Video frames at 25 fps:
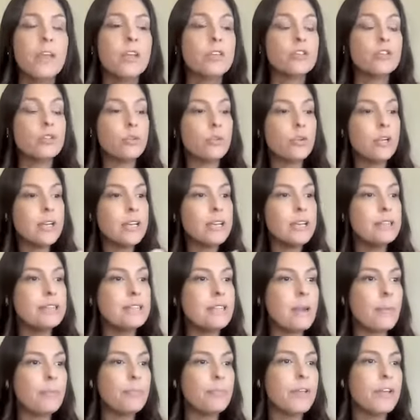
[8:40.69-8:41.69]
So, there is
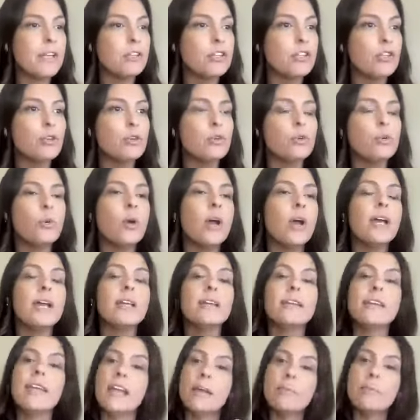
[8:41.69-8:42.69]
something to
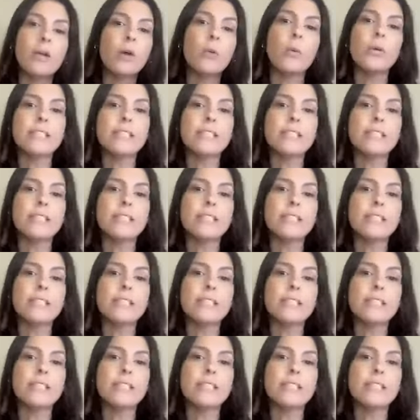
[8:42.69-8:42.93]
naming